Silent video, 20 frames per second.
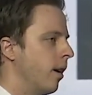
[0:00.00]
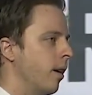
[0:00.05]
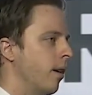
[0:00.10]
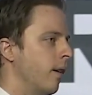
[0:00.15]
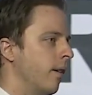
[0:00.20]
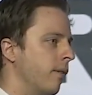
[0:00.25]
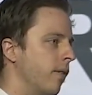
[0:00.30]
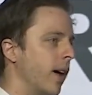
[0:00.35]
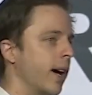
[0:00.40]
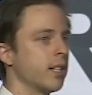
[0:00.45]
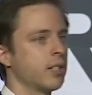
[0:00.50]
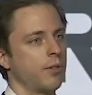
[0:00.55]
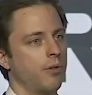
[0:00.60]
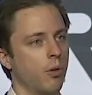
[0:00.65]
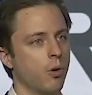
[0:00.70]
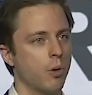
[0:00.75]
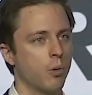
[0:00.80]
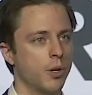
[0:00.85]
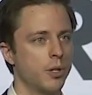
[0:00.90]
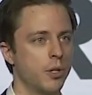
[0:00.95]
Flash
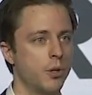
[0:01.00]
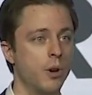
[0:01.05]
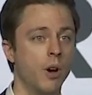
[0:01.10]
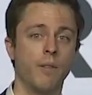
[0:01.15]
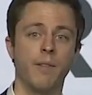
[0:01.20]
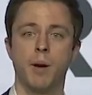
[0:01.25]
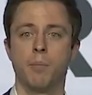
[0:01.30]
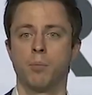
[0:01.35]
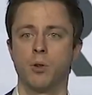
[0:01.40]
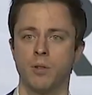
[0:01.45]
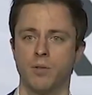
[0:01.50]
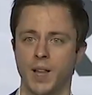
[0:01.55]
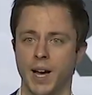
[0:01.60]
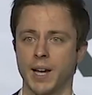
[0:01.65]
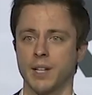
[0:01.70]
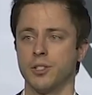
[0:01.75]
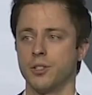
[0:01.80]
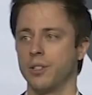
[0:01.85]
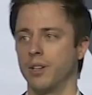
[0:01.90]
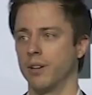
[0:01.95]
forward to November of
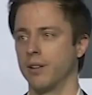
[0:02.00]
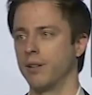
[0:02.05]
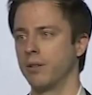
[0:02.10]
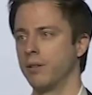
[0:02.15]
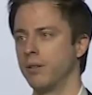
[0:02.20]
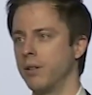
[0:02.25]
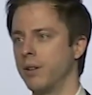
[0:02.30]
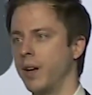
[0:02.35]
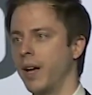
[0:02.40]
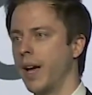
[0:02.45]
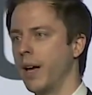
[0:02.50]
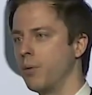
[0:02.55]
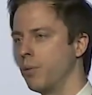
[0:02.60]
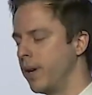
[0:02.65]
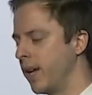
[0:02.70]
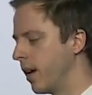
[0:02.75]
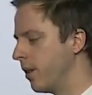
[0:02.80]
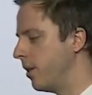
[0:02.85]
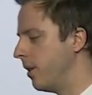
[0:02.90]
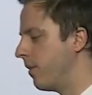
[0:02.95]
last year, and we
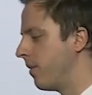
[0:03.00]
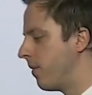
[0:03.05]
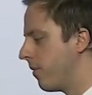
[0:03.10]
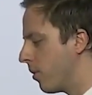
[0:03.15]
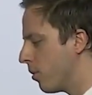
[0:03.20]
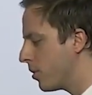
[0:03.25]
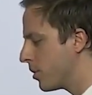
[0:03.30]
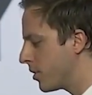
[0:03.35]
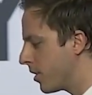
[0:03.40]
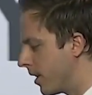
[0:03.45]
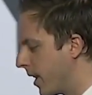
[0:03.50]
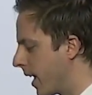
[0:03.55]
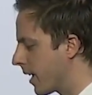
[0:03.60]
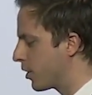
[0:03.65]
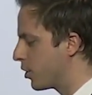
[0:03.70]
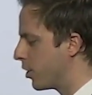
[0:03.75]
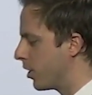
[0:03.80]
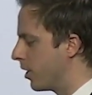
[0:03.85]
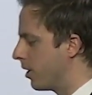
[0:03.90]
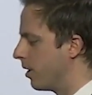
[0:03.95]
had the first
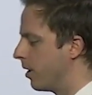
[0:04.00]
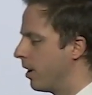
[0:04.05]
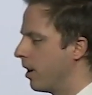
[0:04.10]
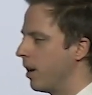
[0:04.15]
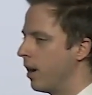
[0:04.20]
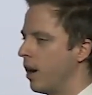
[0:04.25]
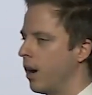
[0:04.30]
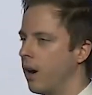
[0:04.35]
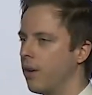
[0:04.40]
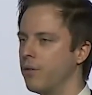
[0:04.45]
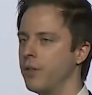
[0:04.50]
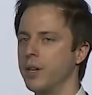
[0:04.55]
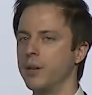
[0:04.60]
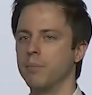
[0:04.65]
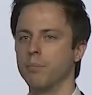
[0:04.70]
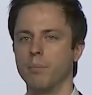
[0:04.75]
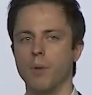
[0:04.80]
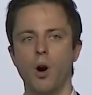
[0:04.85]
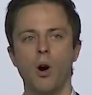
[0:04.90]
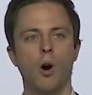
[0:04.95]
election of the
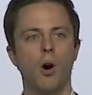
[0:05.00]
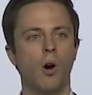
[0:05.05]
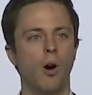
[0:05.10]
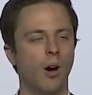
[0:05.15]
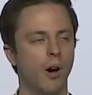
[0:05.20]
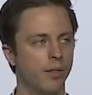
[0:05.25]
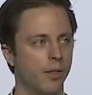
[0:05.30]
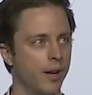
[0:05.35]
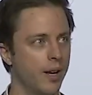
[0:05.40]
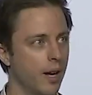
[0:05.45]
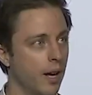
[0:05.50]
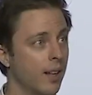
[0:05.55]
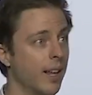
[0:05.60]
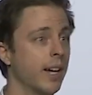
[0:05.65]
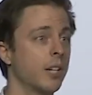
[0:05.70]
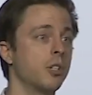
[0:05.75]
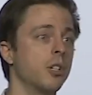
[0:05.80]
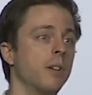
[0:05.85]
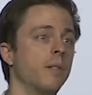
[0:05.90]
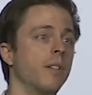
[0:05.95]

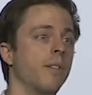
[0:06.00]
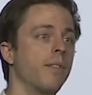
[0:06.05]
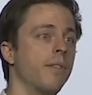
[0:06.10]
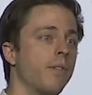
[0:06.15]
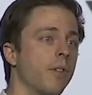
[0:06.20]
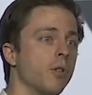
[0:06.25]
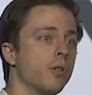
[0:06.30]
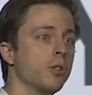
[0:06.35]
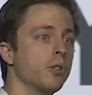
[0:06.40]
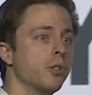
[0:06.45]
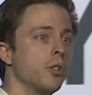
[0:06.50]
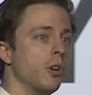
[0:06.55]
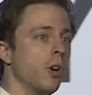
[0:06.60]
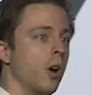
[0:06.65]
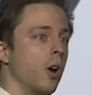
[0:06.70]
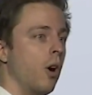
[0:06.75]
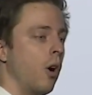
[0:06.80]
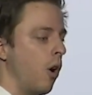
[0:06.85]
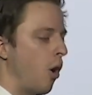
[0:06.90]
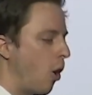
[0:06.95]
election of the first
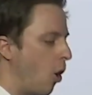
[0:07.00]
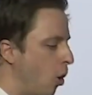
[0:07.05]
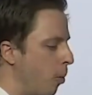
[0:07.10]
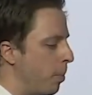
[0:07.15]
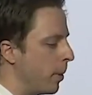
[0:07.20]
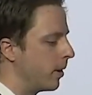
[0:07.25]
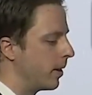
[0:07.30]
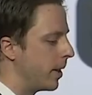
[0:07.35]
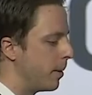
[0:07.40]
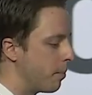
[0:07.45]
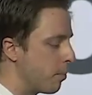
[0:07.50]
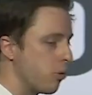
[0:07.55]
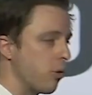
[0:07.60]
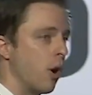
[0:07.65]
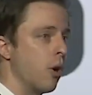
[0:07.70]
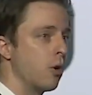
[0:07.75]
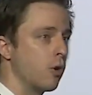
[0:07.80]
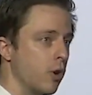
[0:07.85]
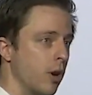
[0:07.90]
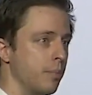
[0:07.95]
openly
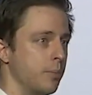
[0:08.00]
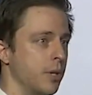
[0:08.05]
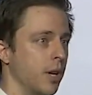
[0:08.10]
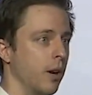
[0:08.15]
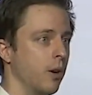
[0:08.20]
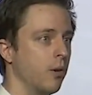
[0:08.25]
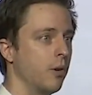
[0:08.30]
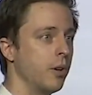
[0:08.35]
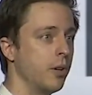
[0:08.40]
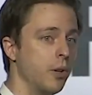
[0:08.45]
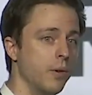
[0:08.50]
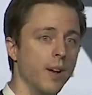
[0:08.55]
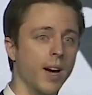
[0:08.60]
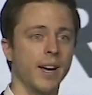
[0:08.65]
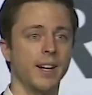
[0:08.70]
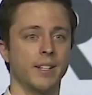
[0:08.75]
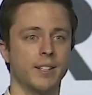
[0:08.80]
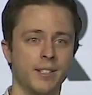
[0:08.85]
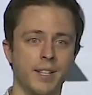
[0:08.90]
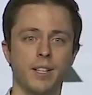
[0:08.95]
pro-crypto
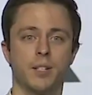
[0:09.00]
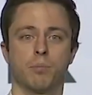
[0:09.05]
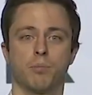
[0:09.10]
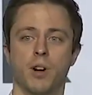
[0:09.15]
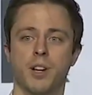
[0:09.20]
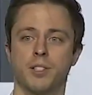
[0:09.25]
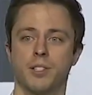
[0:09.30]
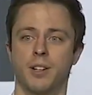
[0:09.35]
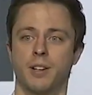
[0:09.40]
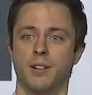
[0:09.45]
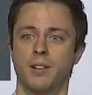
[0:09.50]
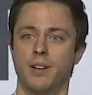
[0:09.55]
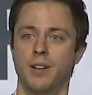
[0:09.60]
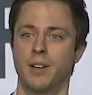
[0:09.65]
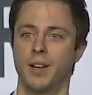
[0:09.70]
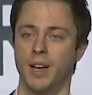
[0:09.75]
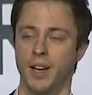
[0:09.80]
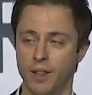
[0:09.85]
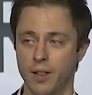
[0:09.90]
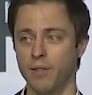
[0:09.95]
United States president
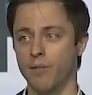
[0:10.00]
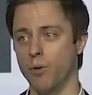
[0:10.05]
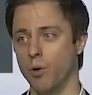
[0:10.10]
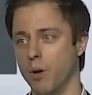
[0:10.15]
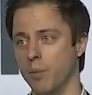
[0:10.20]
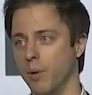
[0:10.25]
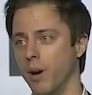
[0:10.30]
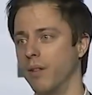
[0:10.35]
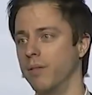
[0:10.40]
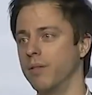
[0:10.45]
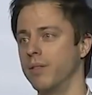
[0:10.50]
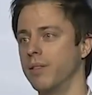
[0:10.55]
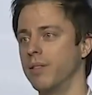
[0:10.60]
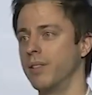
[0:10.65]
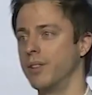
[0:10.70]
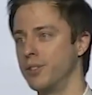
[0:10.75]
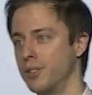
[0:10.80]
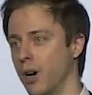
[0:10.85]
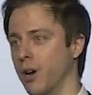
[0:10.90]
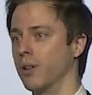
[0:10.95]
in the form of
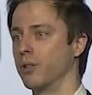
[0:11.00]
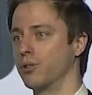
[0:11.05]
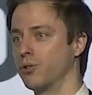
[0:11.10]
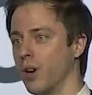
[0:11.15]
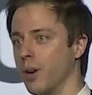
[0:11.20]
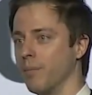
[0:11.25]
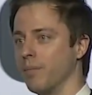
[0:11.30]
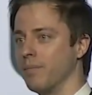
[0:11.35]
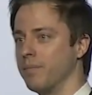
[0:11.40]
Donald Trump.